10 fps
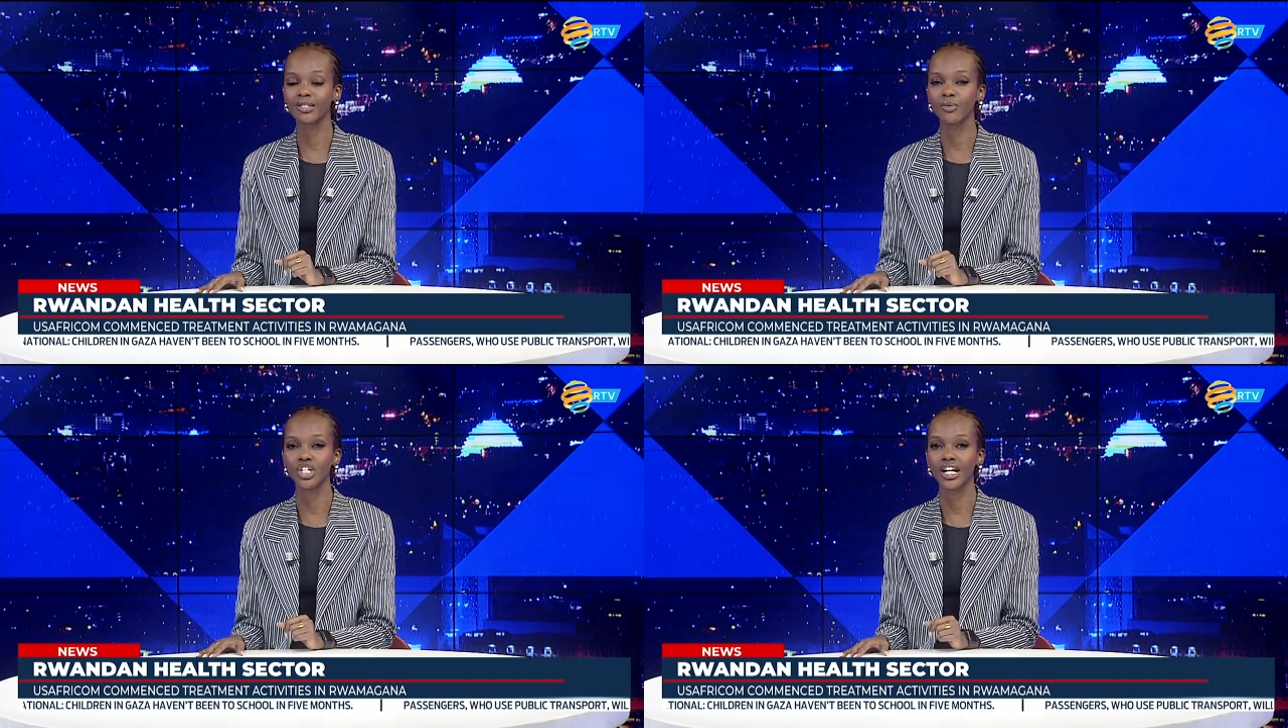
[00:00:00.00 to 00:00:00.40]

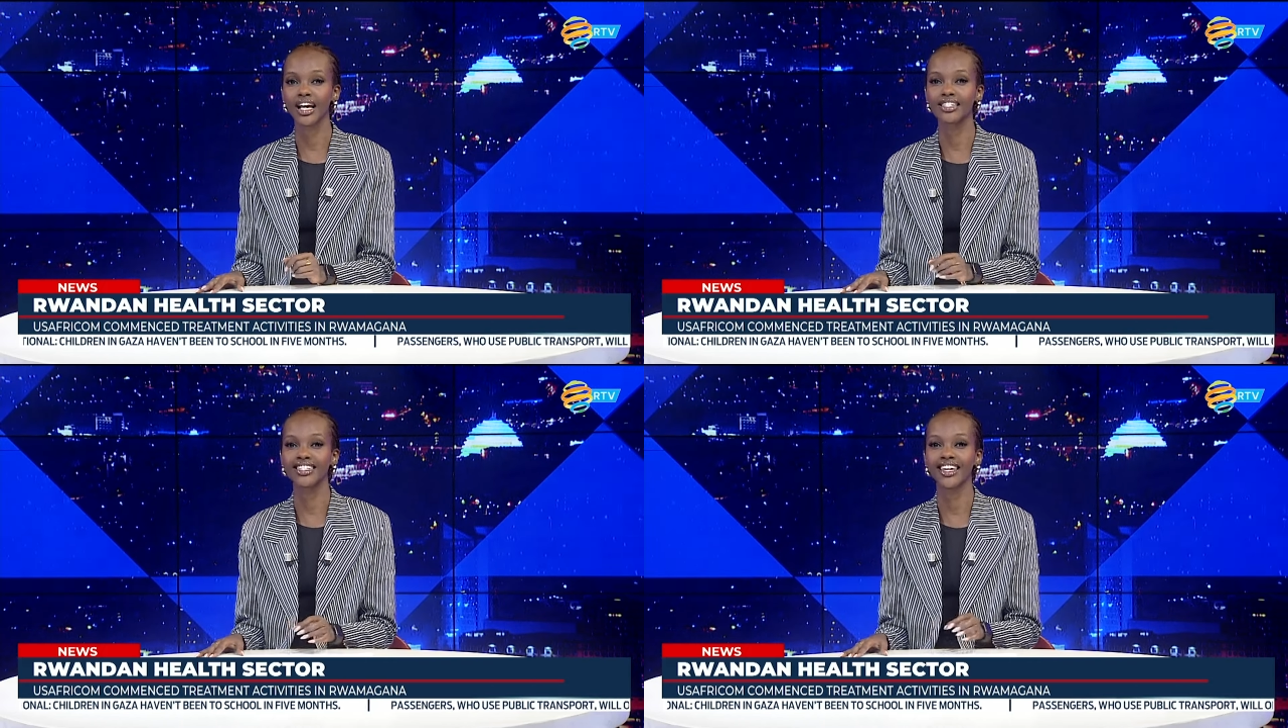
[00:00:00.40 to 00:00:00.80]

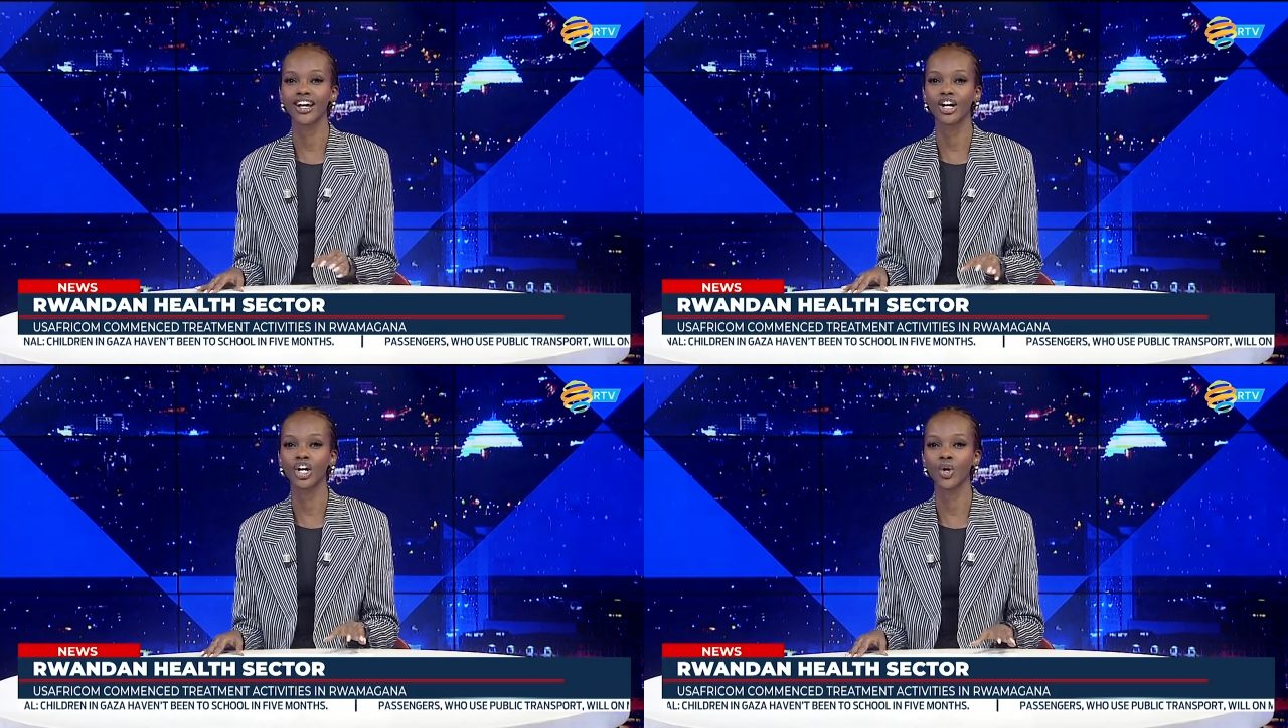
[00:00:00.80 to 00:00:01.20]
specialized
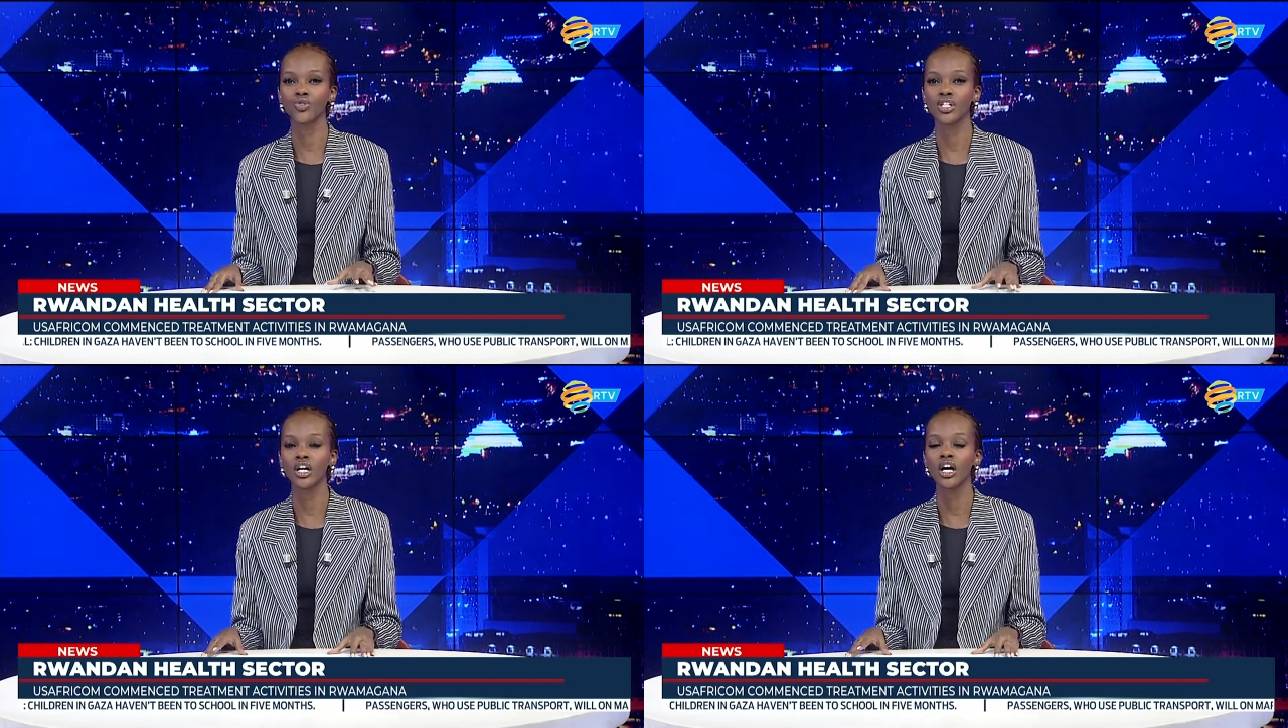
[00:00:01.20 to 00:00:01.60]
care
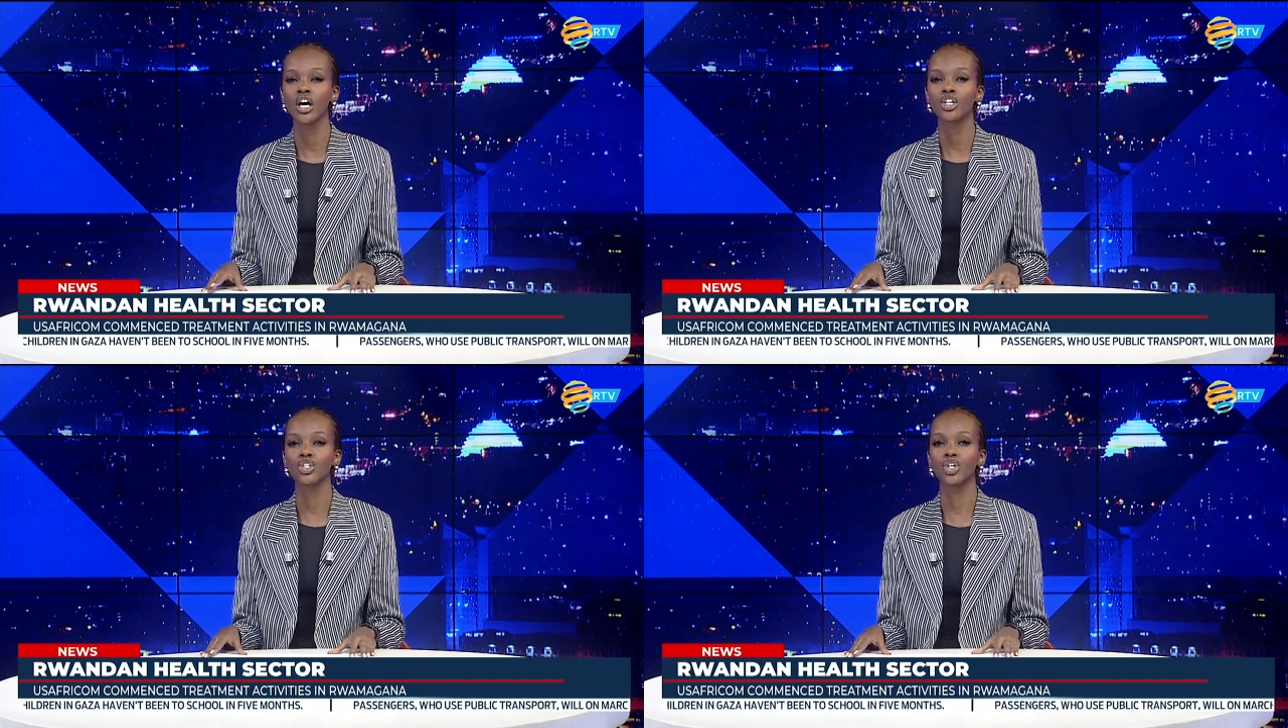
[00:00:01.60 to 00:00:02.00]
closer
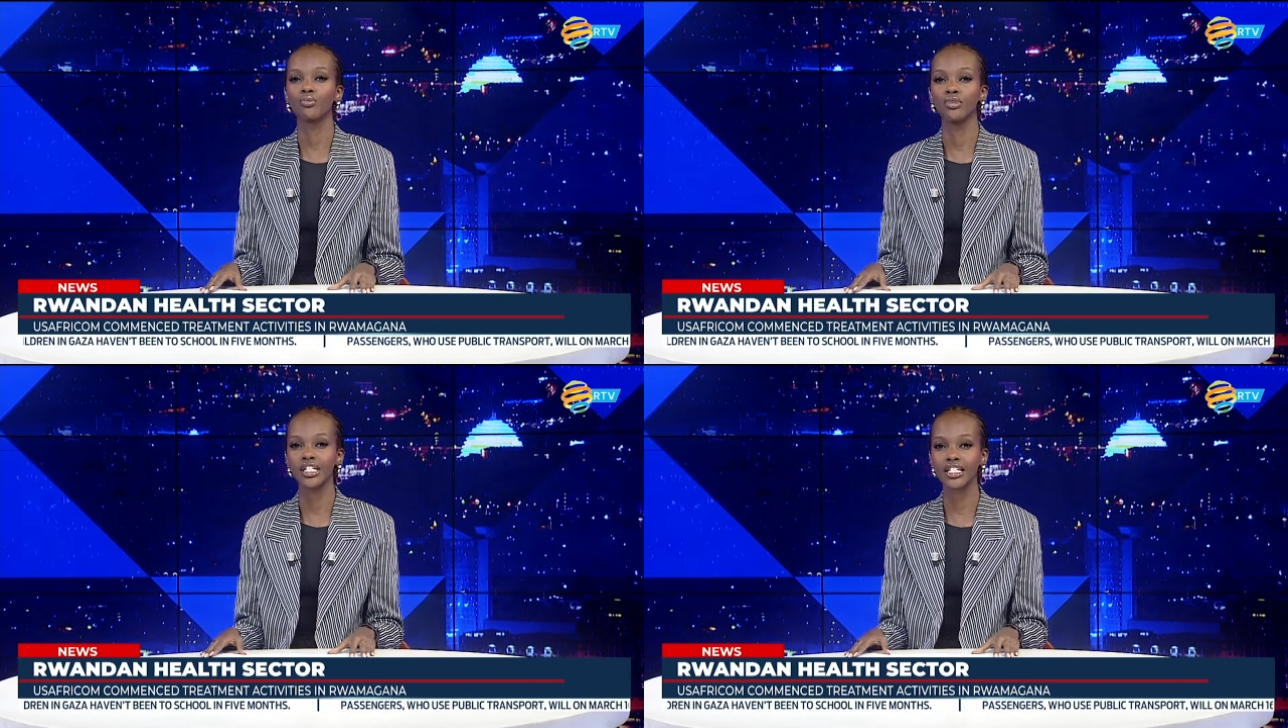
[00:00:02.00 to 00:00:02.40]
to the
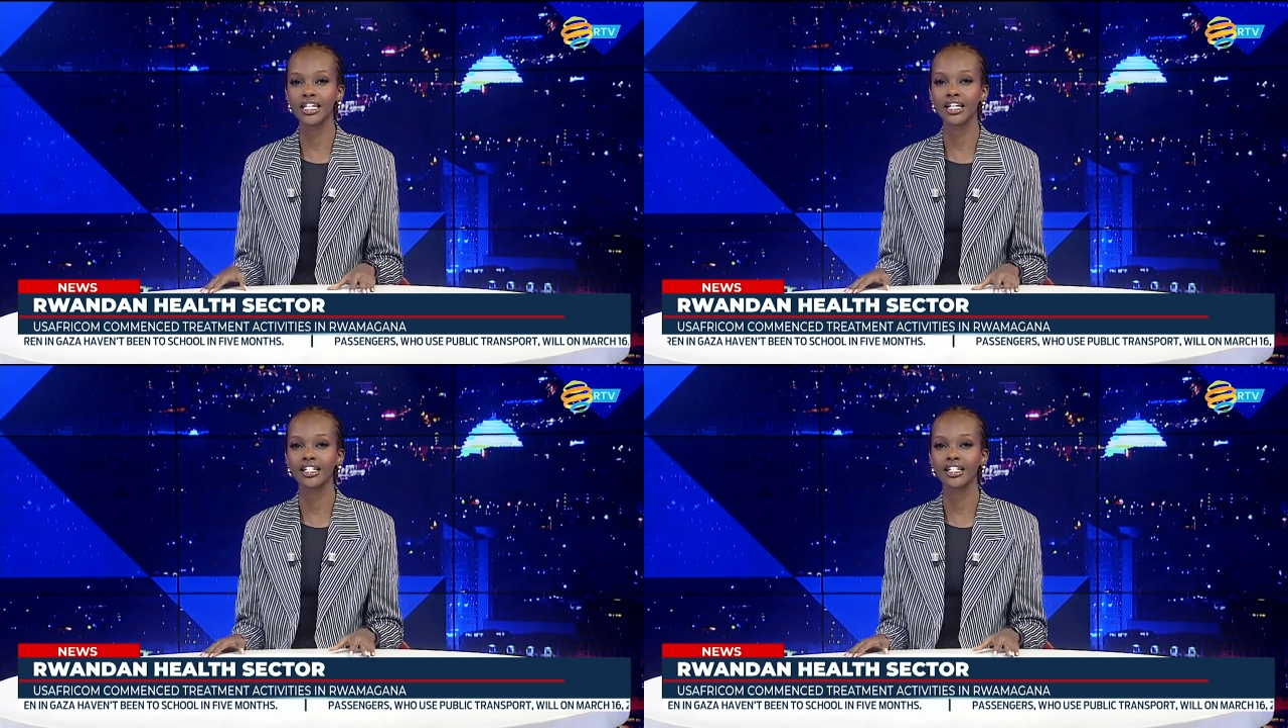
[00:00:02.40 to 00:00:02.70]
community,